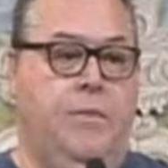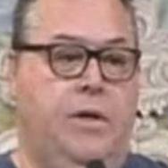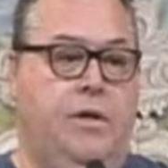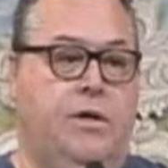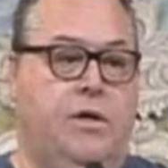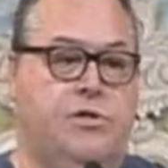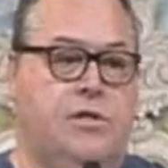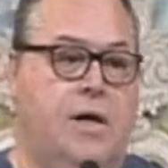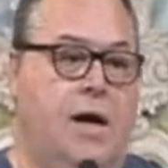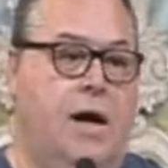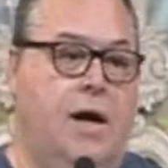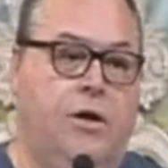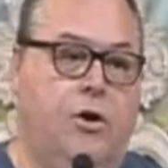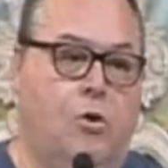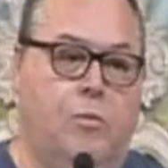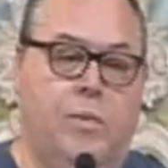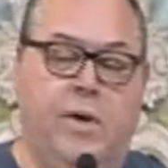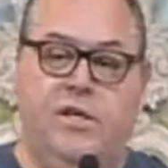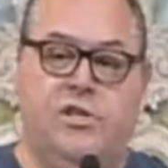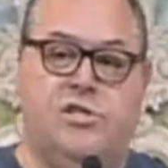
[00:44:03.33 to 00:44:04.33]
there's not
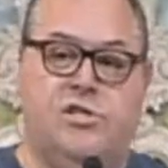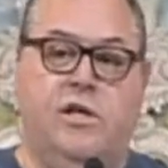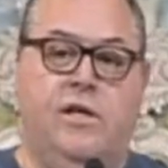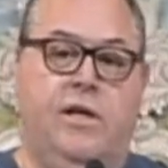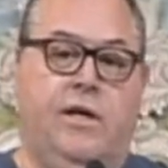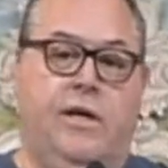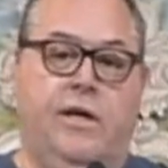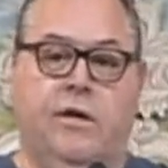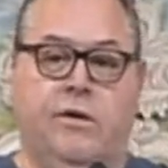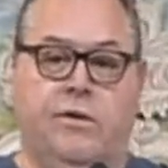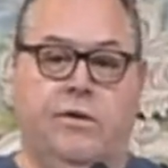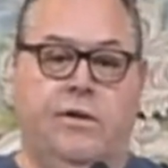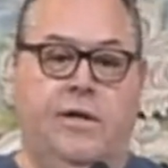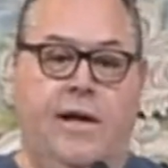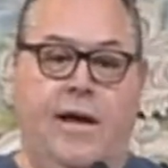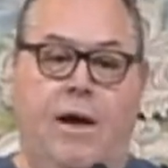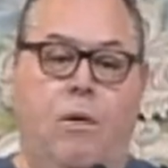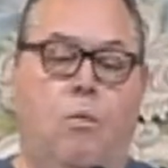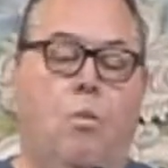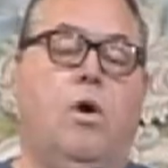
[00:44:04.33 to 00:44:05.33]
nobody sitting here that
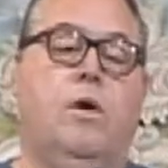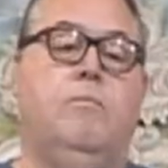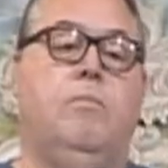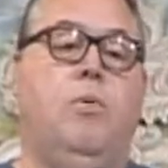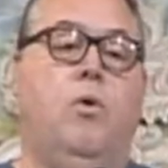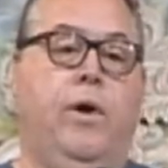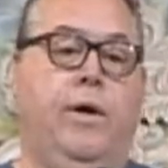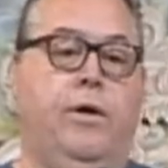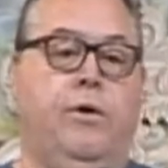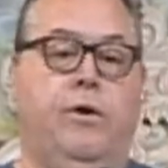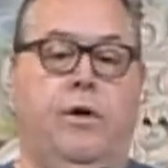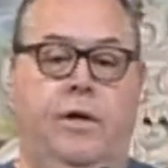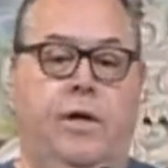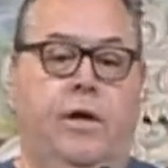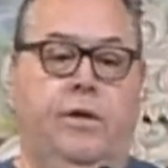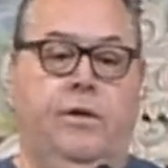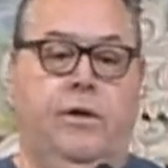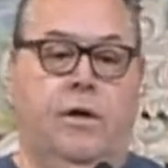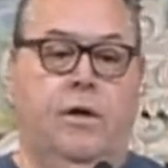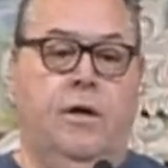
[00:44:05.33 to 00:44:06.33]
at one point or
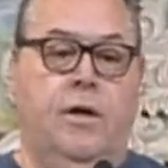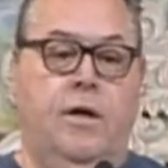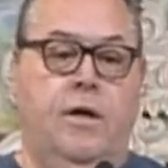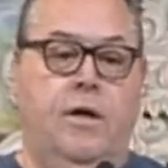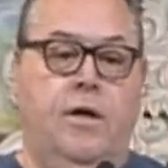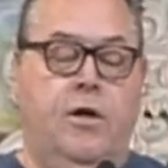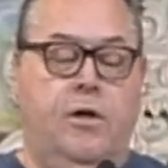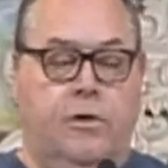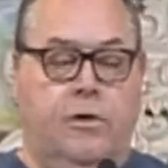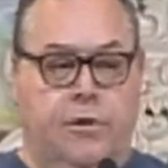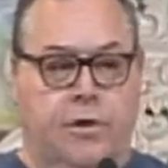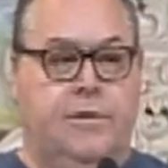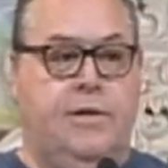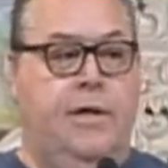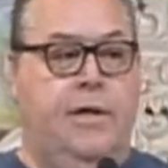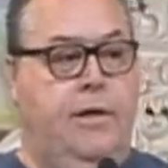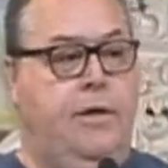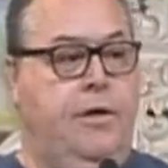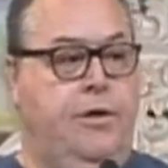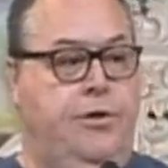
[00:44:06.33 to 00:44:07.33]
another looked
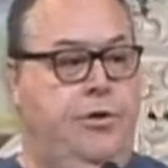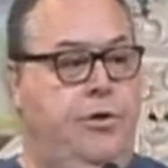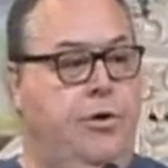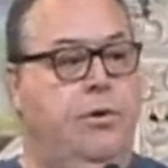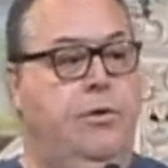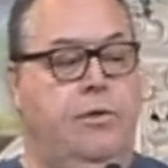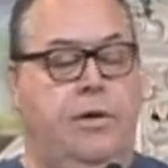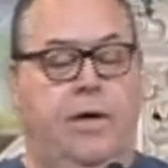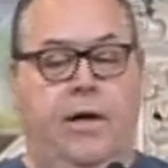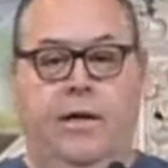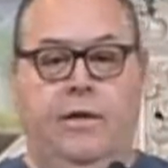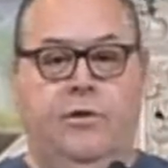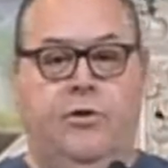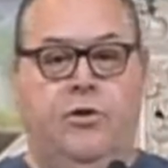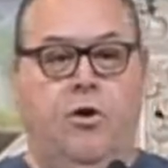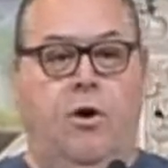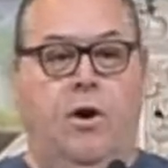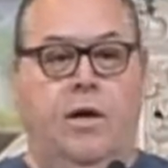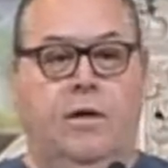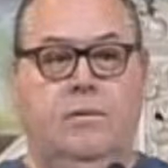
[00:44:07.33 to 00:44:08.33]
at an adult and
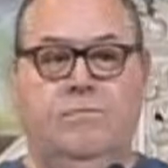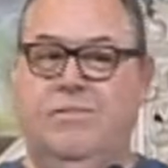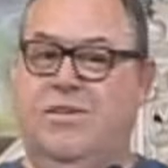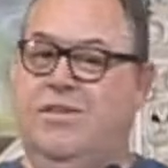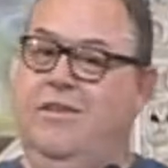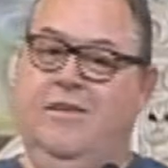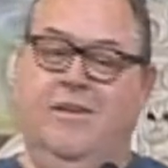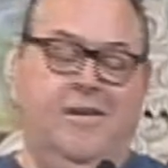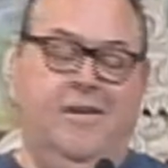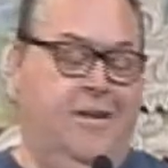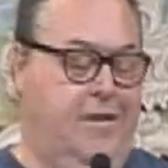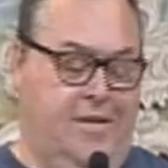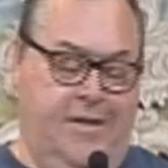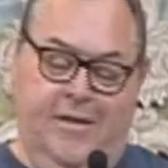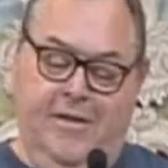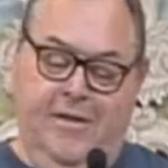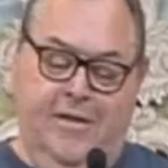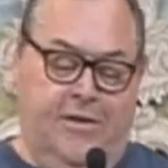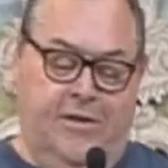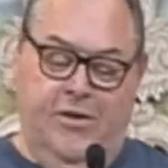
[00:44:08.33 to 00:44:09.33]
thought,
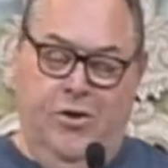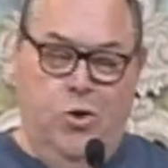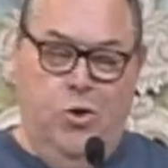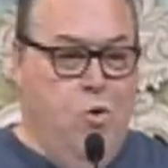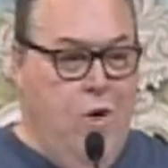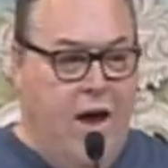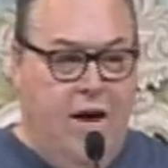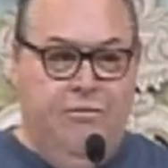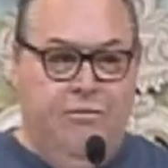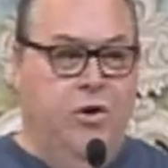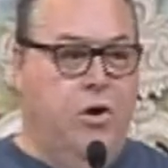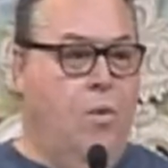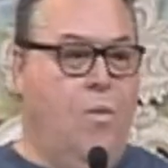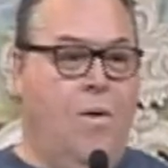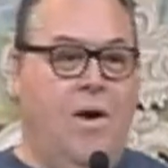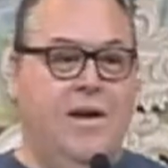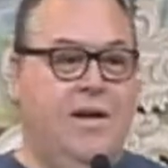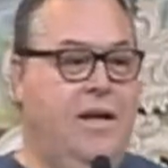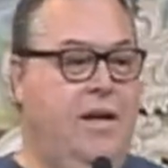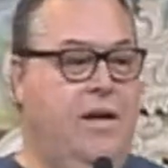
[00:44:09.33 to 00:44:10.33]
you have no
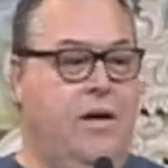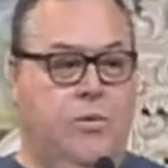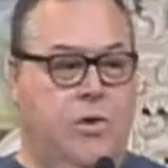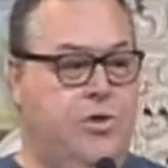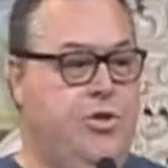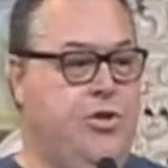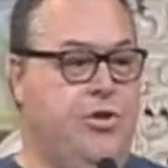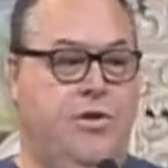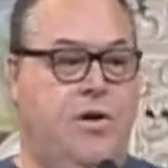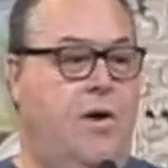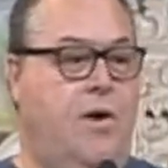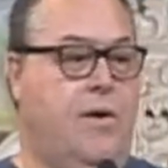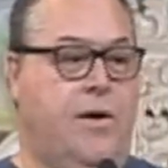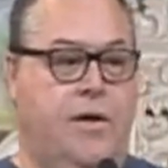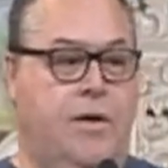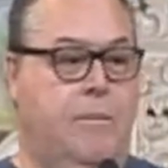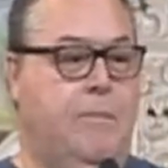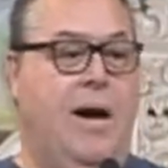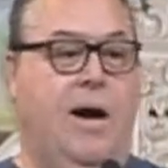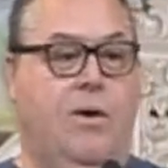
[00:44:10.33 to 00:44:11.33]
idea what you're
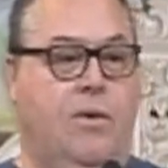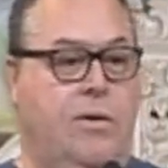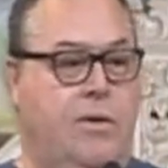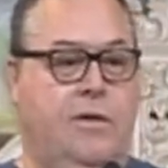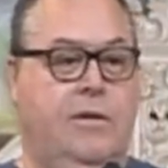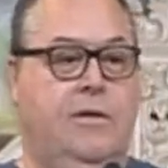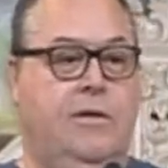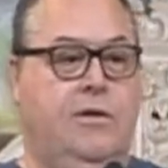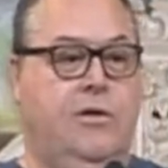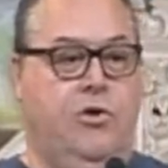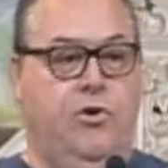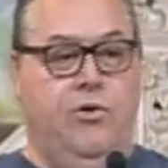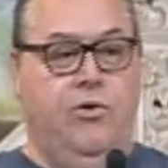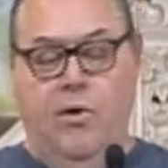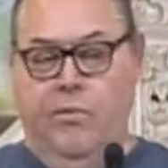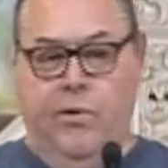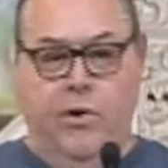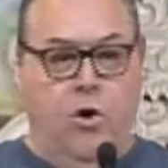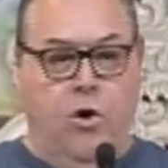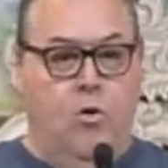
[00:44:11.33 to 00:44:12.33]
talking about. You
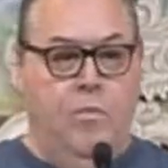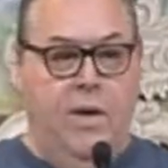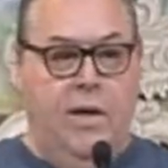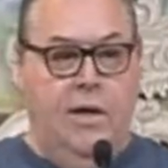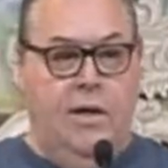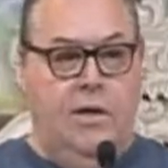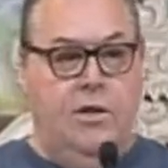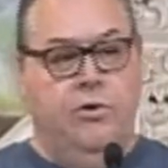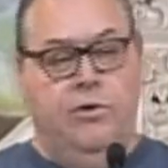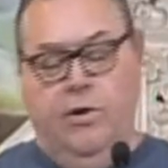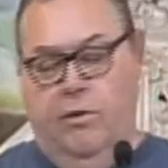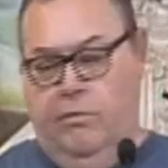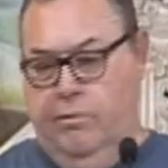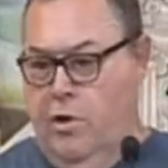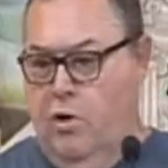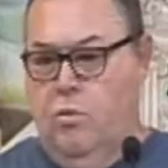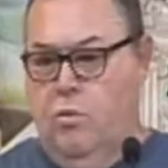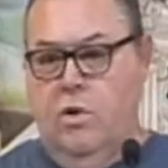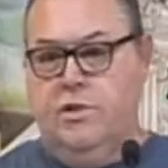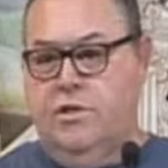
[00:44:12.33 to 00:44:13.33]
don't know me. You don't
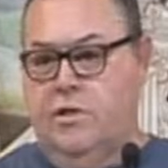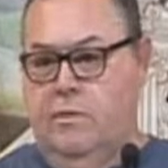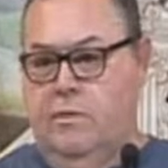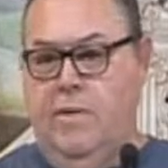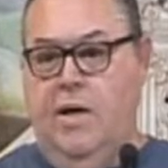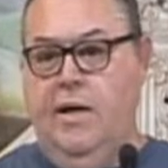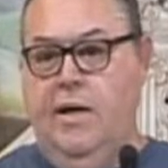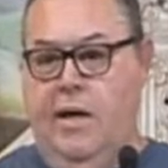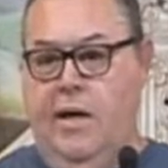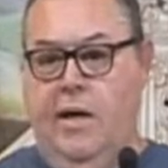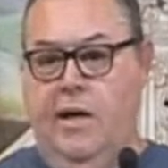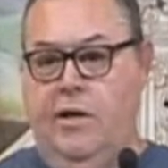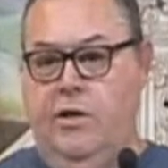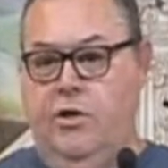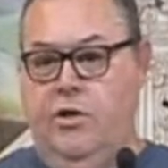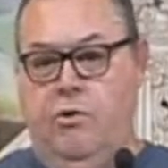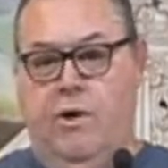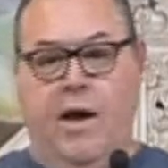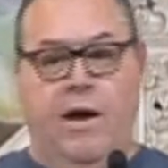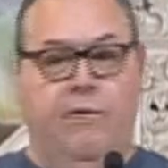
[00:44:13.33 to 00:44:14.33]
know what's in my head.
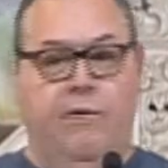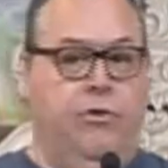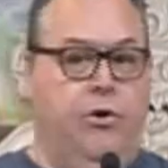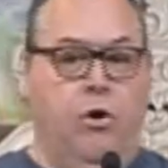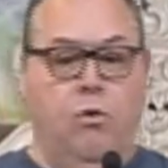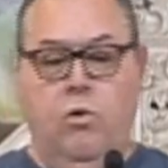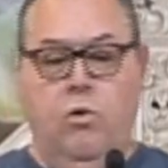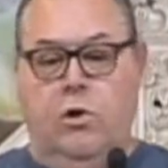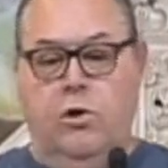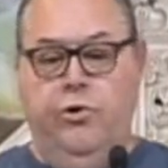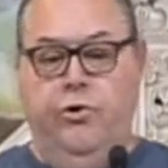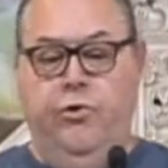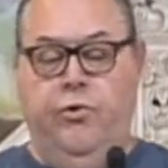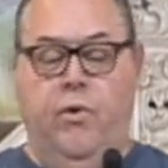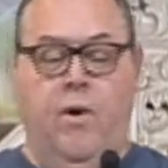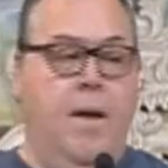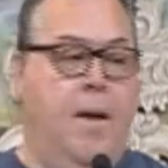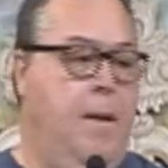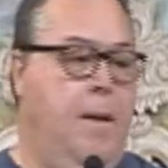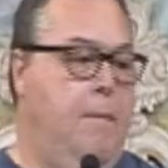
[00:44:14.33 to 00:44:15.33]
You have no clue.
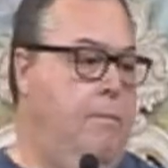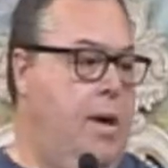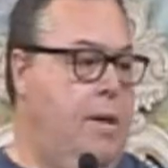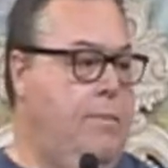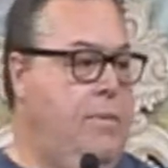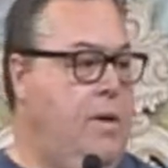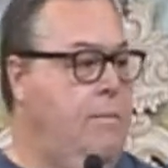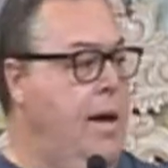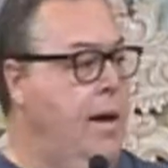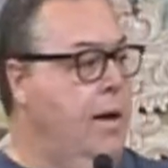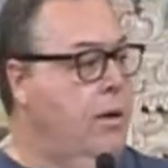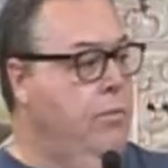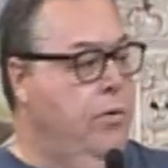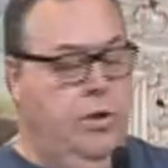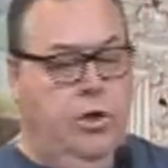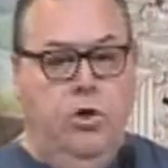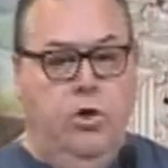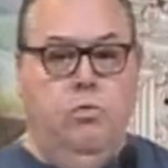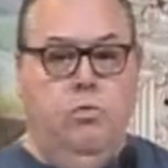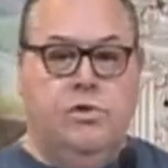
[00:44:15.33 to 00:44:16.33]
Maybe back
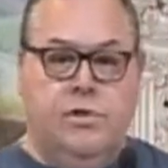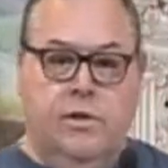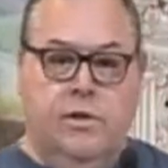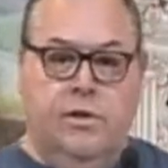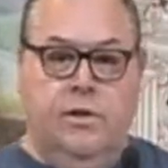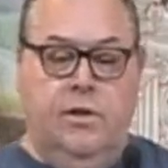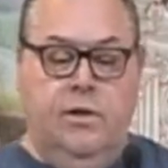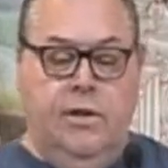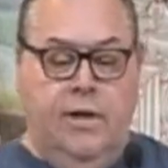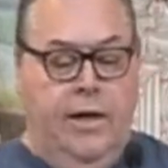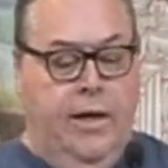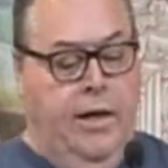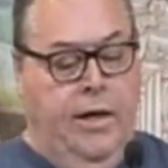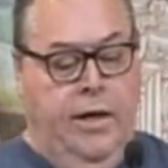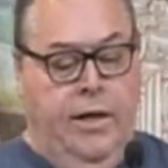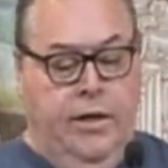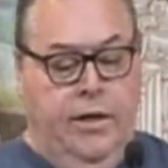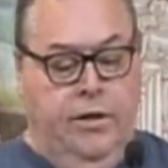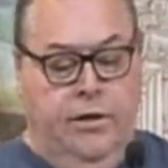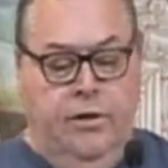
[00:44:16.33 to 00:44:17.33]
when you was little
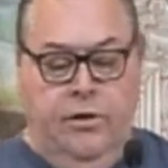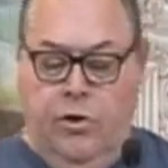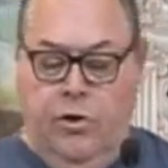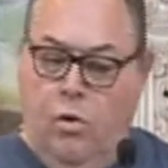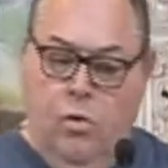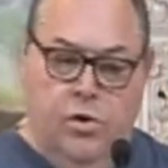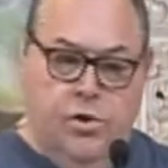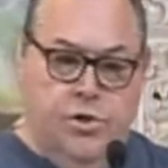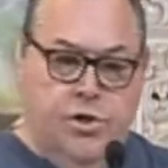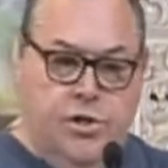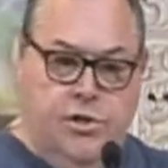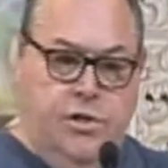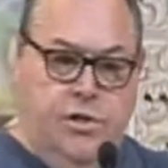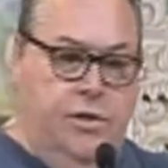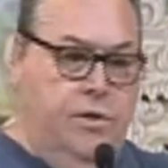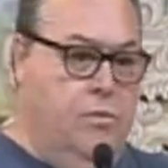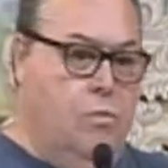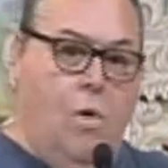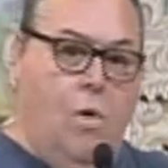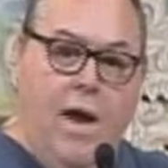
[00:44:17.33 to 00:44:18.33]
and the horses
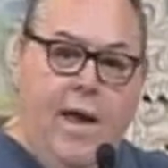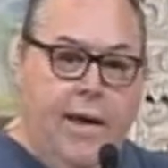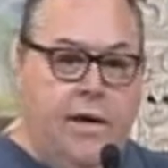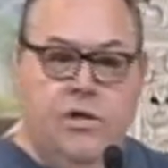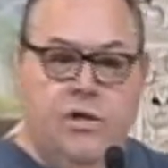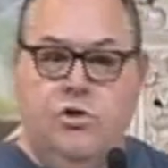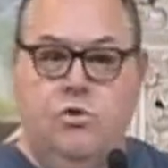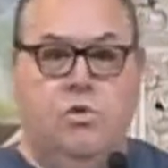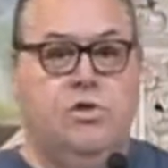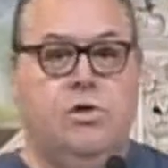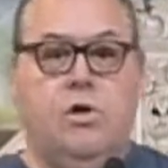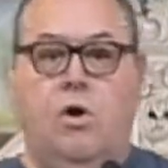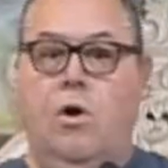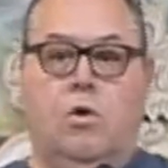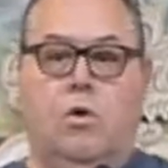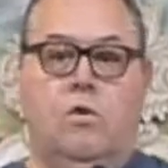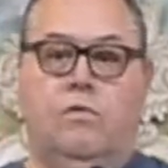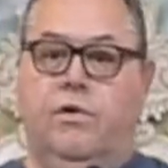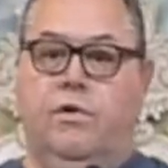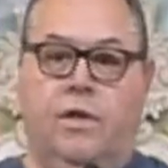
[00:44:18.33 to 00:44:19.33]
and wagons was
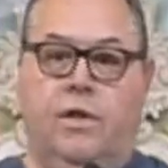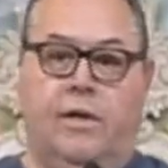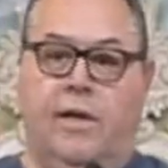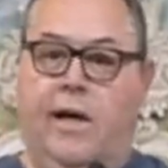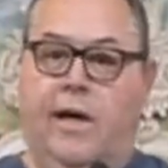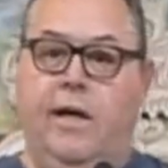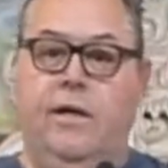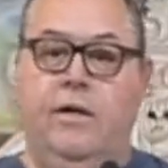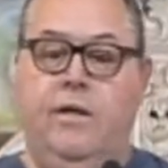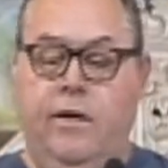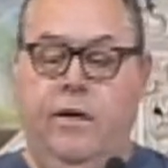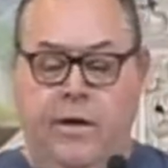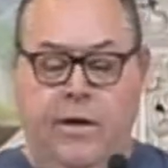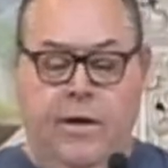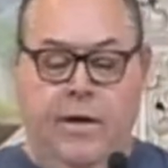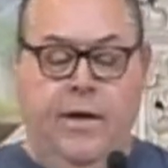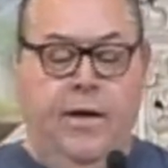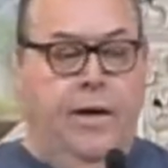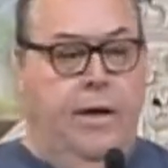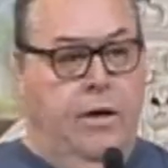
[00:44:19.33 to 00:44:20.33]
all over the land,
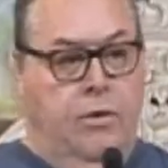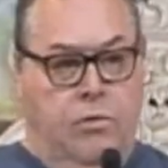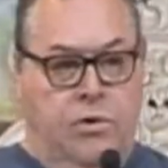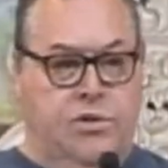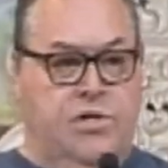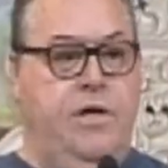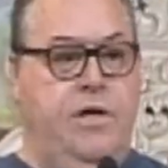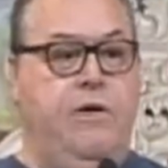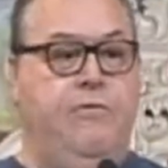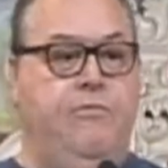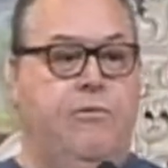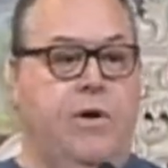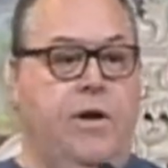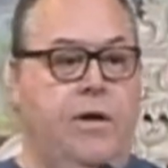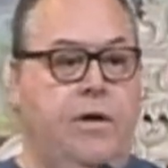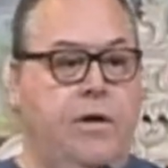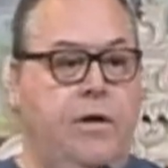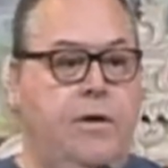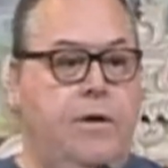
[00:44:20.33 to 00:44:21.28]
it was different.